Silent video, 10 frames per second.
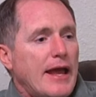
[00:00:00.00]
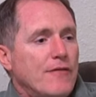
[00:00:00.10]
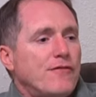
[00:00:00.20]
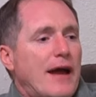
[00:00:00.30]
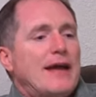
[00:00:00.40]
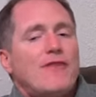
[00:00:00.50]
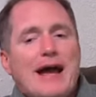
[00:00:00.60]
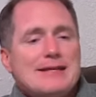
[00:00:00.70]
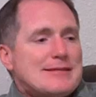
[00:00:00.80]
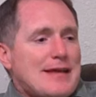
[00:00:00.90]
if if
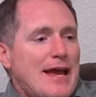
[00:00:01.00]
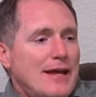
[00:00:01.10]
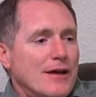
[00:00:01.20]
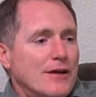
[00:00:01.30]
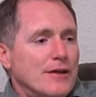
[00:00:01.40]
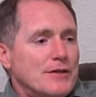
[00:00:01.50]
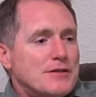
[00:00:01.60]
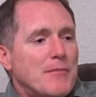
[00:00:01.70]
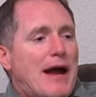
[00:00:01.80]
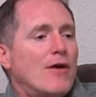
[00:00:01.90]
I say
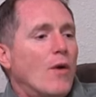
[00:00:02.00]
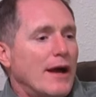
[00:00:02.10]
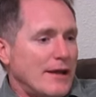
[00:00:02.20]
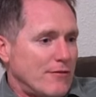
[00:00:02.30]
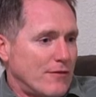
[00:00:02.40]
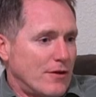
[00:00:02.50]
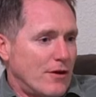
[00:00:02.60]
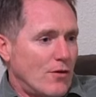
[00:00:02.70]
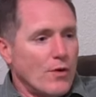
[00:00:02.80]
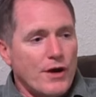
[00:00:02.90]
to my wife,
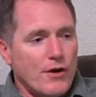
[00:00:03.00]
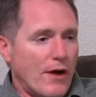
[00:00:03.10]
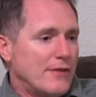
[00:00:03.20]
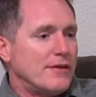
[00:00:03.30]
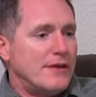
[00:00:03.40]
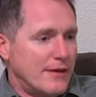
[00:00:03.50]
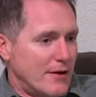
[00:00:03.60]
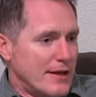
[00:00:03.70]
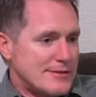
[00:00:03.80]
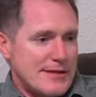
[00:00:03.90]
we're going to go out to
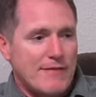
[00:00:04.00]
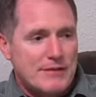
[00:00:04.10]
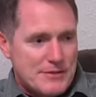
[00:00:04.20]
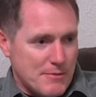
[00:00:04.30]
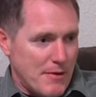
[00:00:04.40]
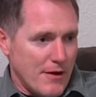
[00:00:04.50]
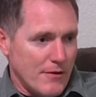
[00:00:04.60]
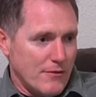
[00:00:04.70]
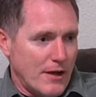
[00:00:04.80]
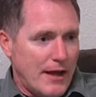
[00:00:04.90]
dinner at 7
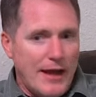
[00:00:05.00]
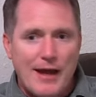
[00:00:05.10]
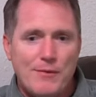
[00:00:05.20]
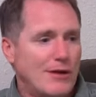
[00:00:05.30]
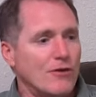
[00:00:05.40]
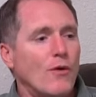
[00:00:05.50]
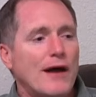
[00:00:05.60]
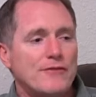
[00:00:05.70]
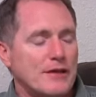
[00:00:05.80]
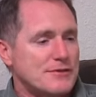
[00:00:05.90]
tomorrow and we don't go
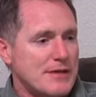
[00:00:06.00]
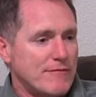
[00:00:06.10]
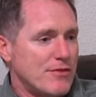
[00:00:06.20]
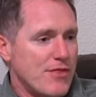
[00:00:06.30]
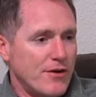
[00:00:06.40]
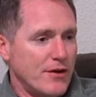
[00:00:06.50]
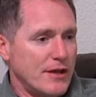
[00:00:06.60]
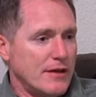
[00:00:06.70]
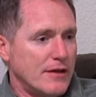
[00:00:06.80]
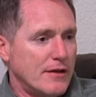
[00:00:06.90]
out till
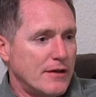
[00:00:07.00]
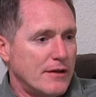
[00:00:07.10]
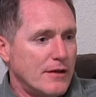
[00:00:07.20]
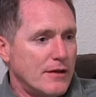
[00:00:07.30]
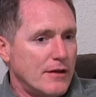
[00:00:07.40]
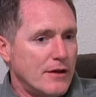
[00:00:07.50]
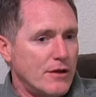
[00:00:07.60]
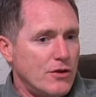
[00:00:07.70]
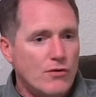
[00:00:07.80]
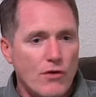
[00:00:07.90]
7:30,
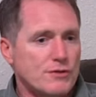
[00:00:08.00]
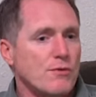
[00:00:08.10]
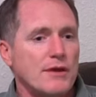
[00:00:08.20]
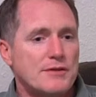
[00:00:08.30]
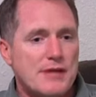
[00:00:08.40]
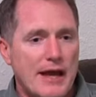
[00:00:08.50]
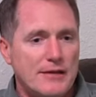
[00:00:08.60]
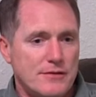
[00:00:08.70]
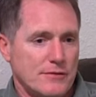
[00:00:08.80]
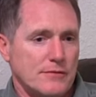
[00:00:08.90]
you know as well as I
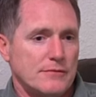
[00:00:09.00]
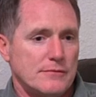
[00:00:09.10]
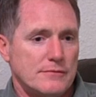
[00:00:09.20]
do.